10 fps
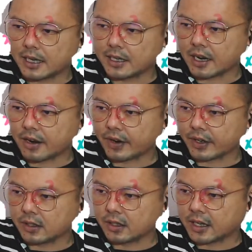
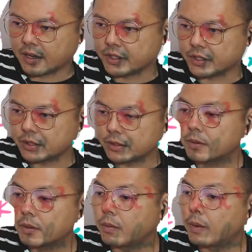the definition.
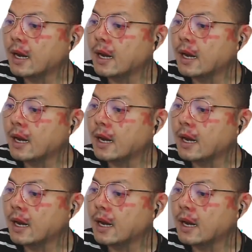What?